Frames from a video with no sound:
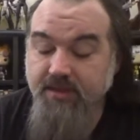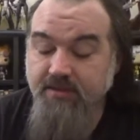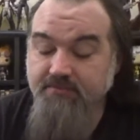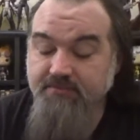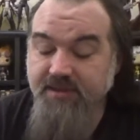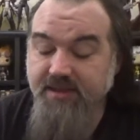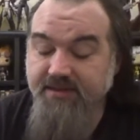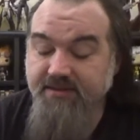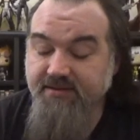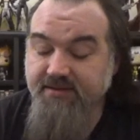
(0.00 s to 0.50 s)

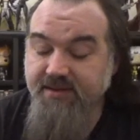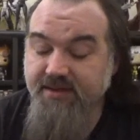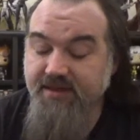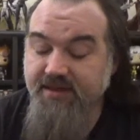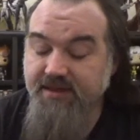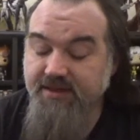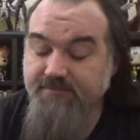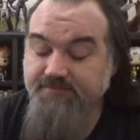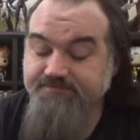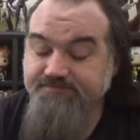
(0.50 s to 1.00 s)
But,
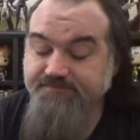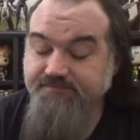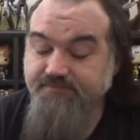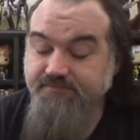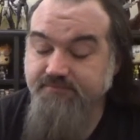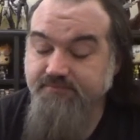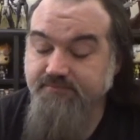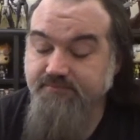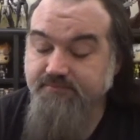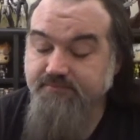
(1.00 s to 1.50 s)

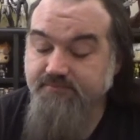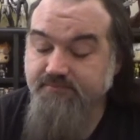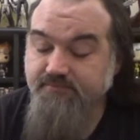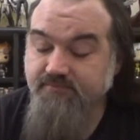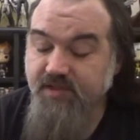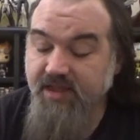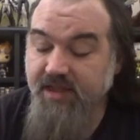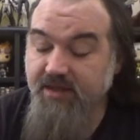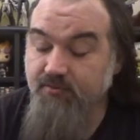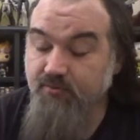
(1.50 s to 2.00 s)

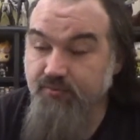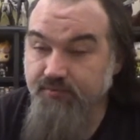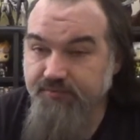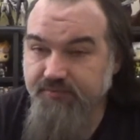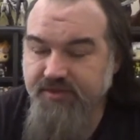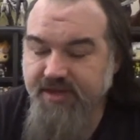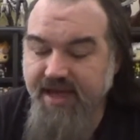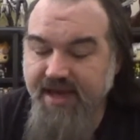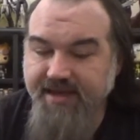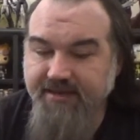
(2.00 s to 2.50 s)
and
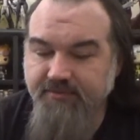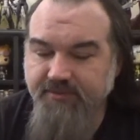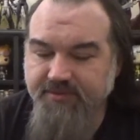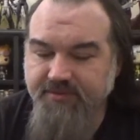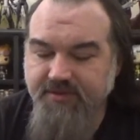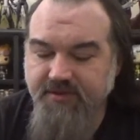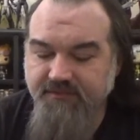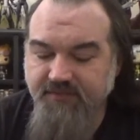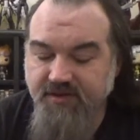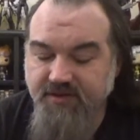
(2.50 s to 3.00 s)
Dakin
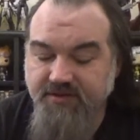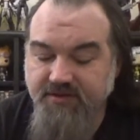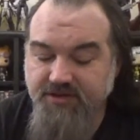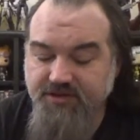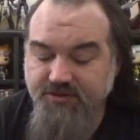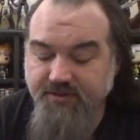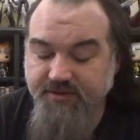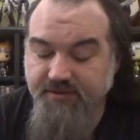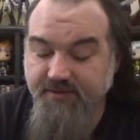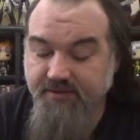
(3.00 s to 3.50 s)
was convinced to
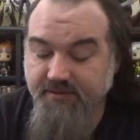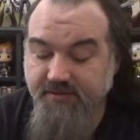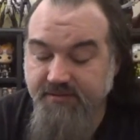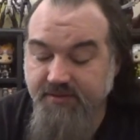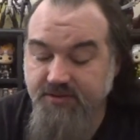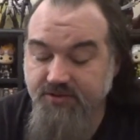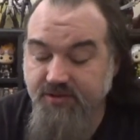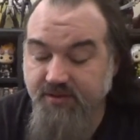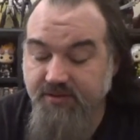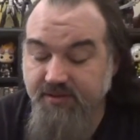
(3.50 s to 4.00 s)
join
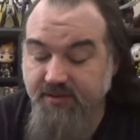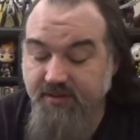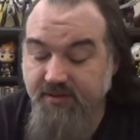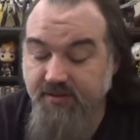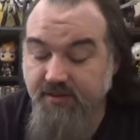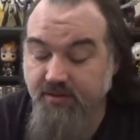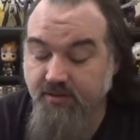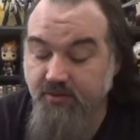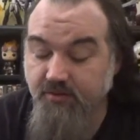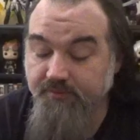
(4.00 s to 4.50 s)
in
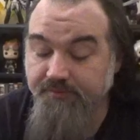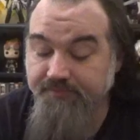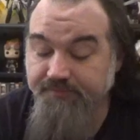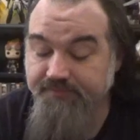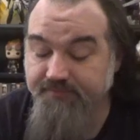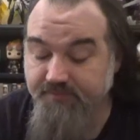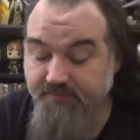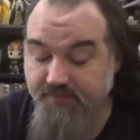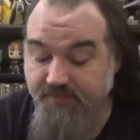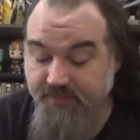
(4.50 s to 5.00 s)
the whole
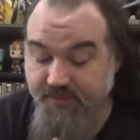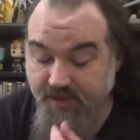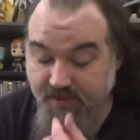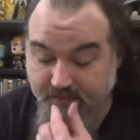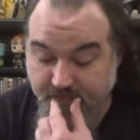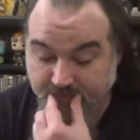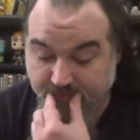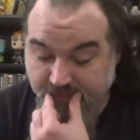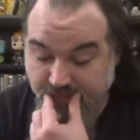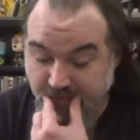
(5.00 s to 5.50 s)

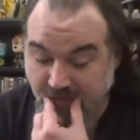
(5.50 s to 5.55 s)
thing